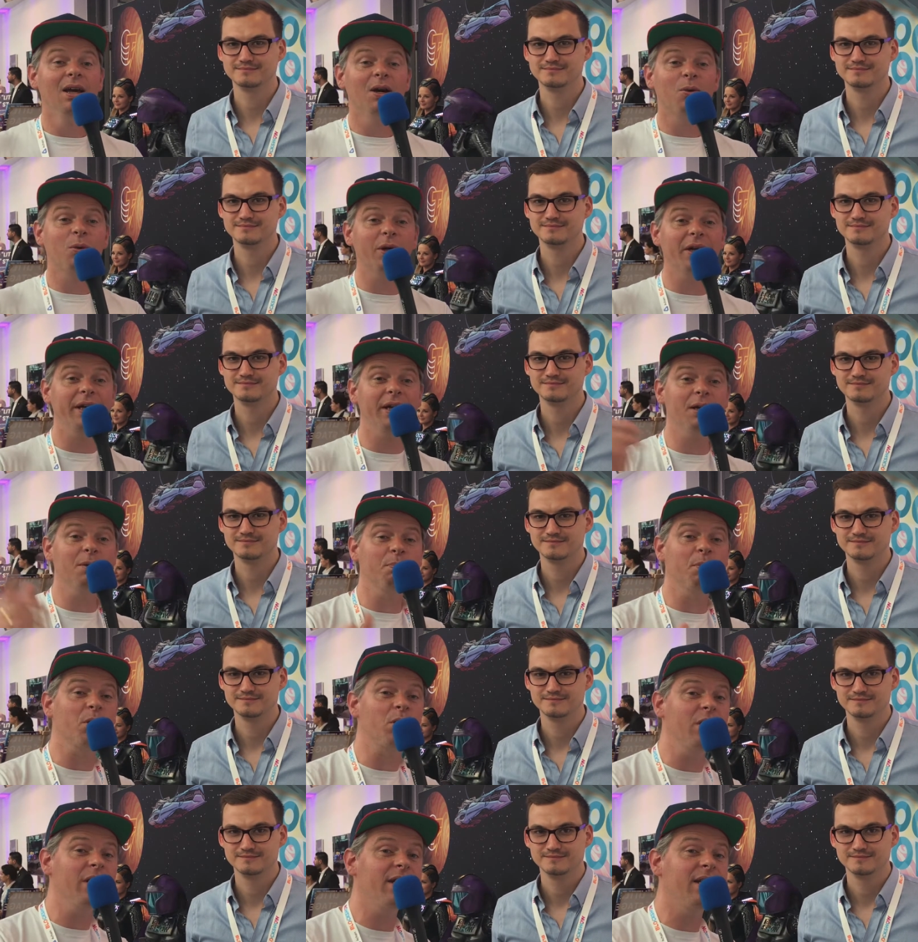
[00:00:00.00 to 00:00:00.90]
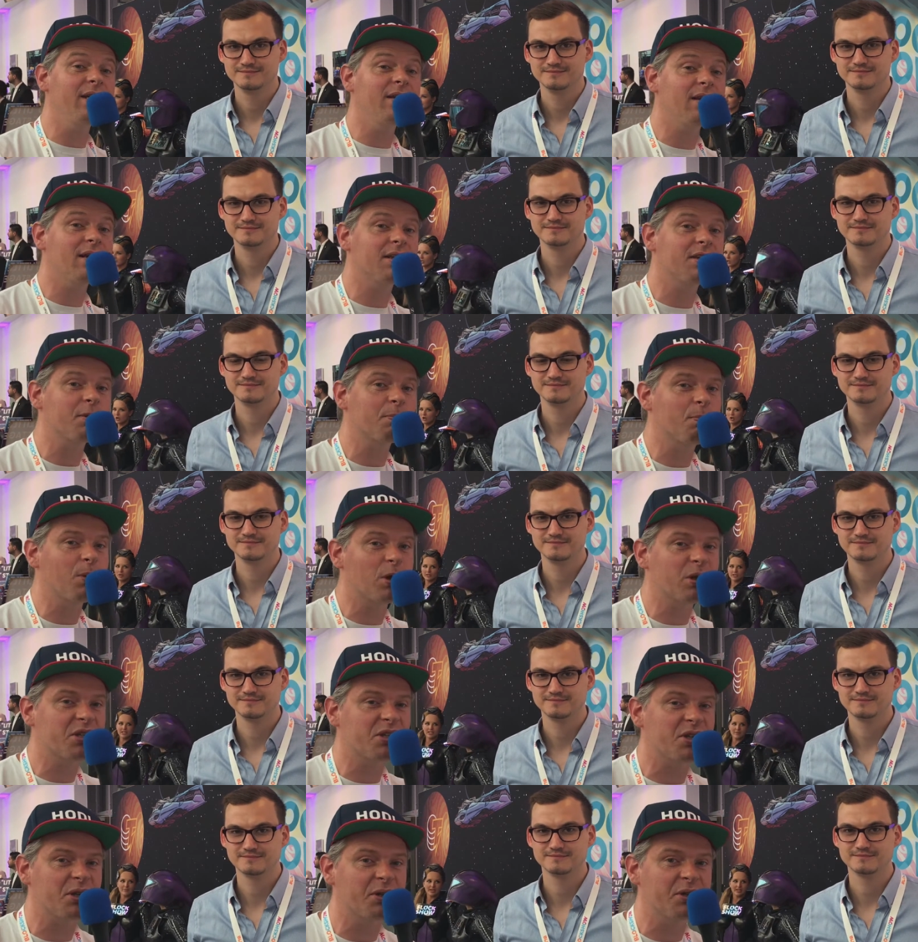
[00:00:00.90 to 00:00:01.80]
Speaker 1: We're here in Berlin at the
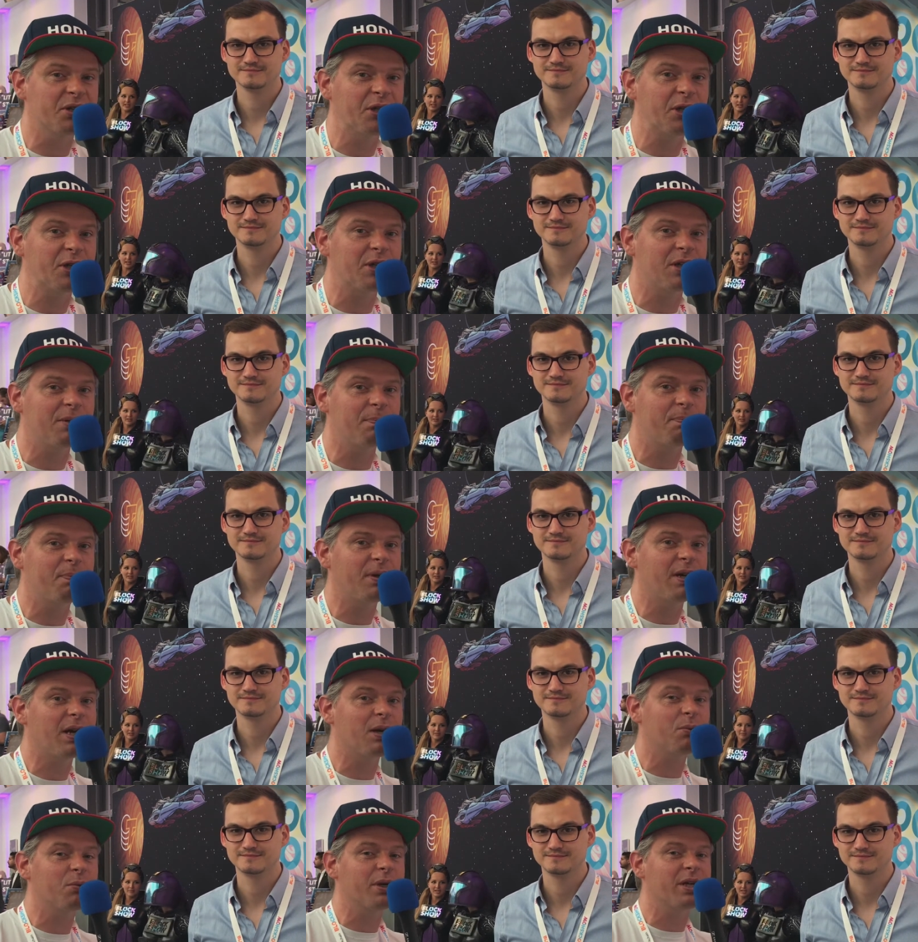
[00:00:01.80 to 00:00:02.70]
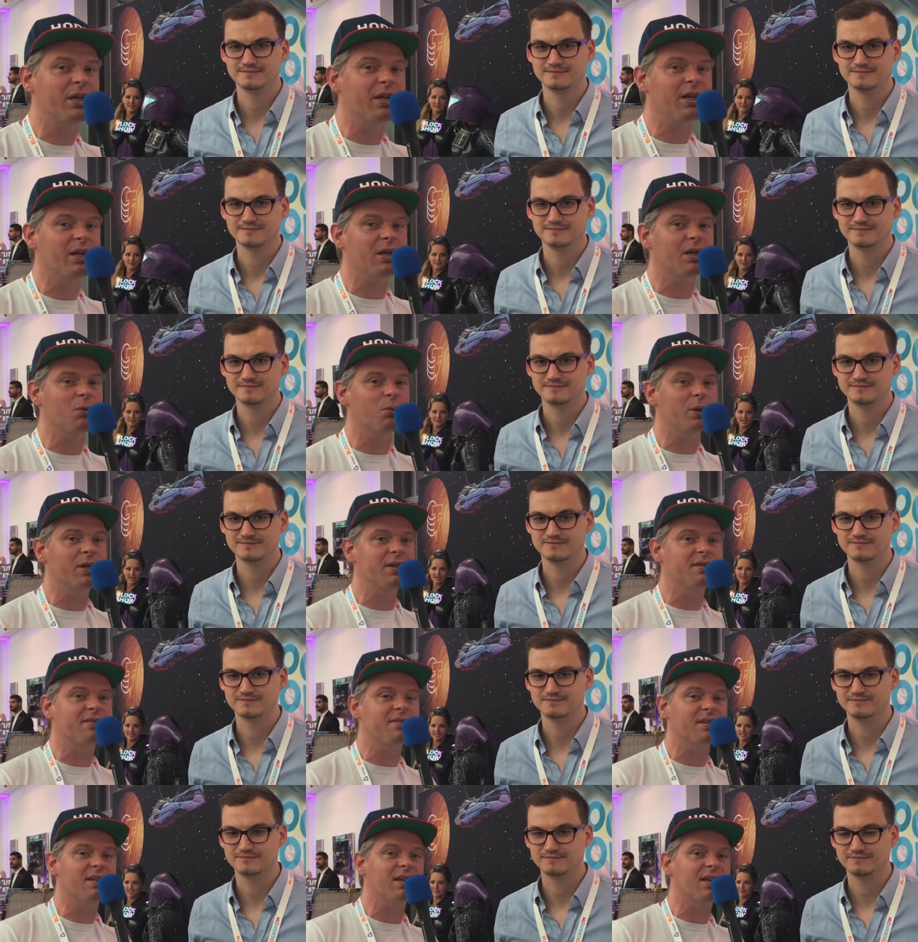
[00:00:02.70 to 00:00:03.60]
BlockShow Europe, and we're here with
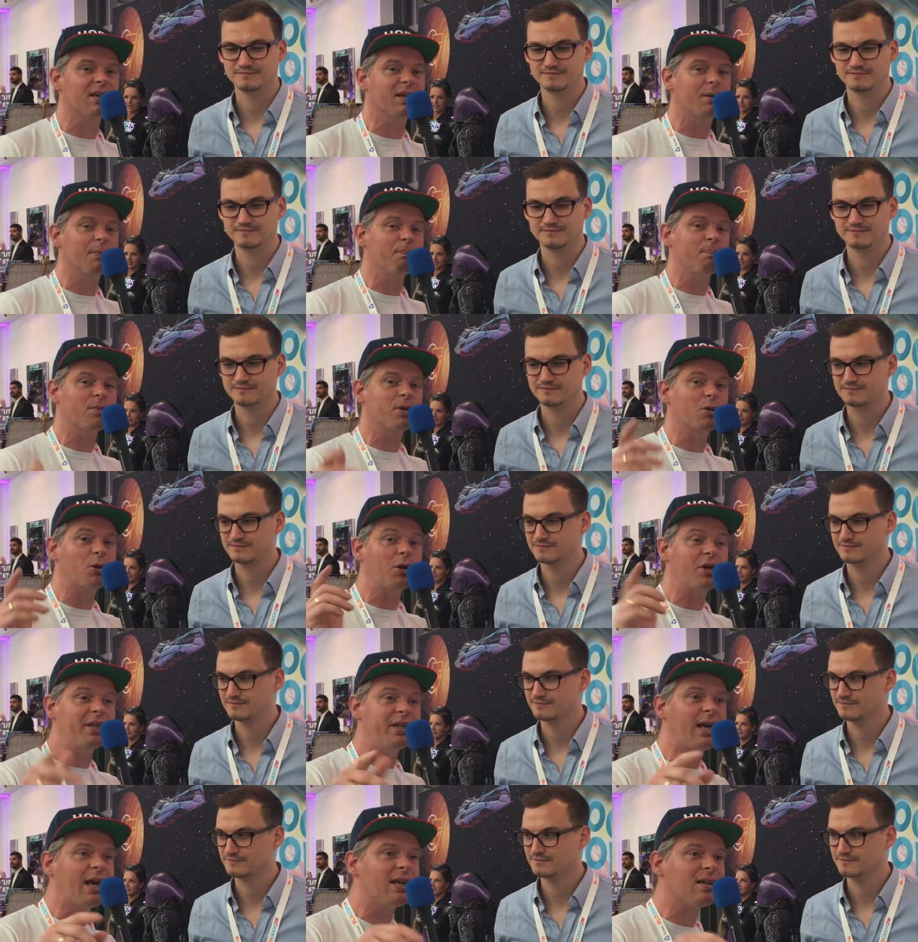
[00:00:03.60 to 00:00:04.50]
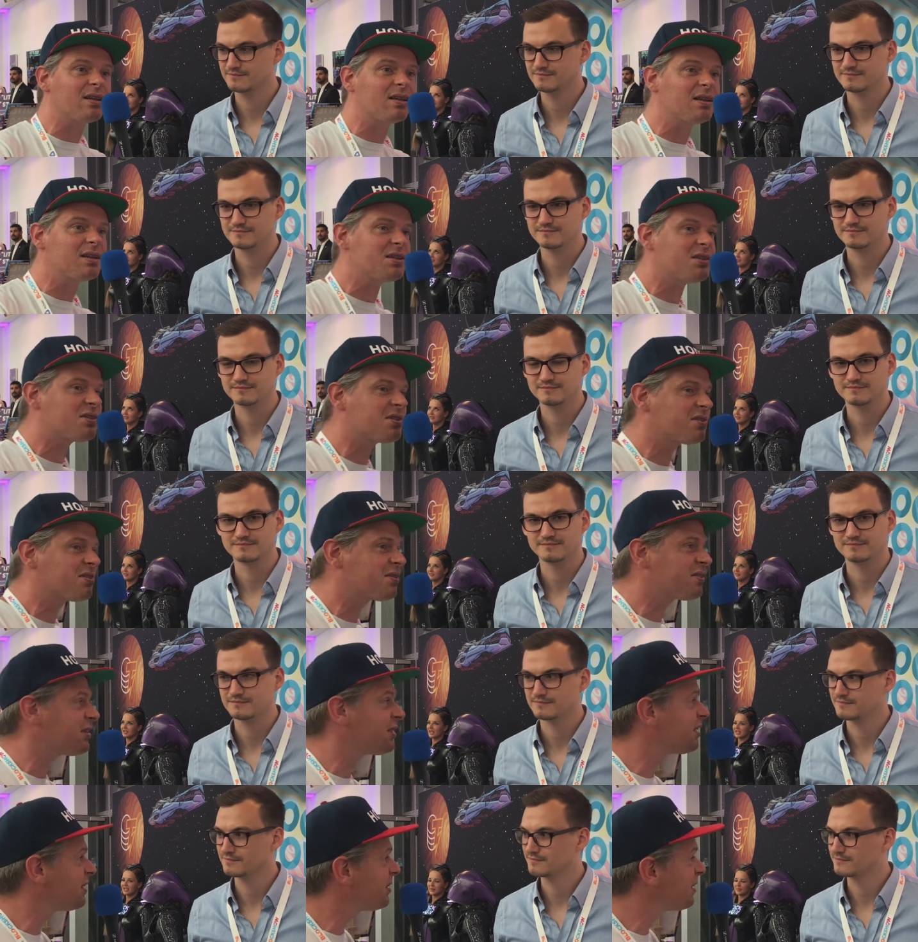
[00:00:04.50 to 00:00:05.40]
uh, coin analysts.
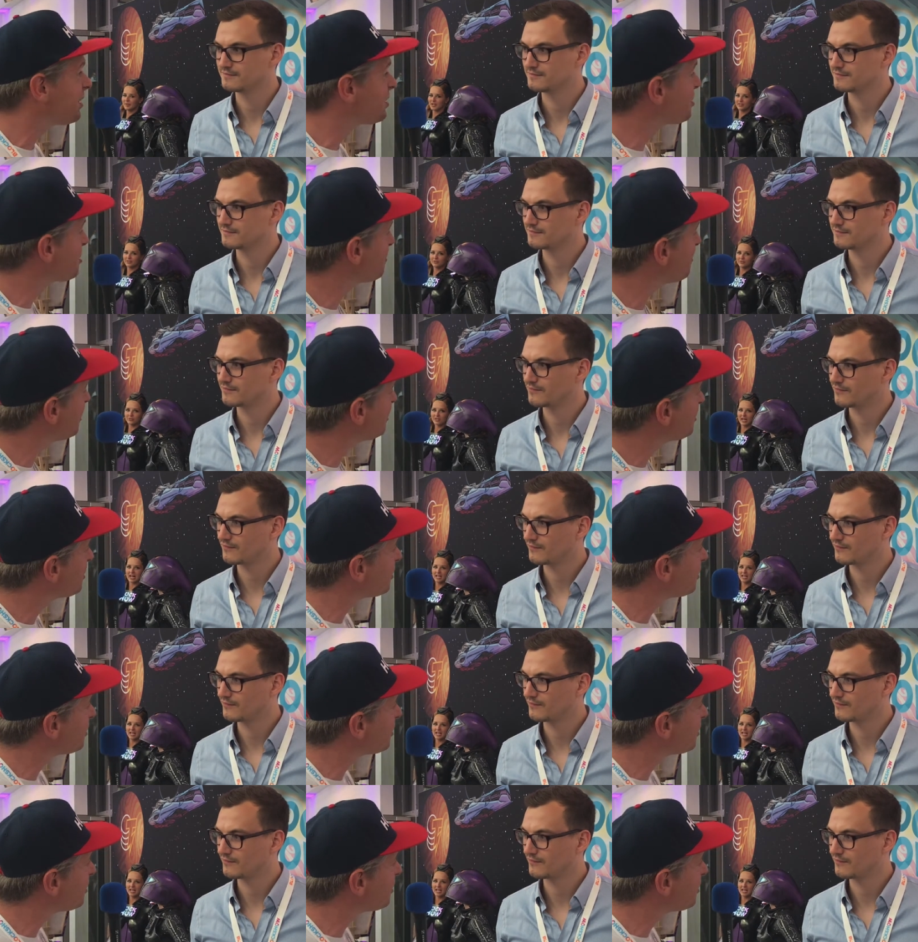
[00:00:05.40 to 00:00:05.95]
Uh, nice to meet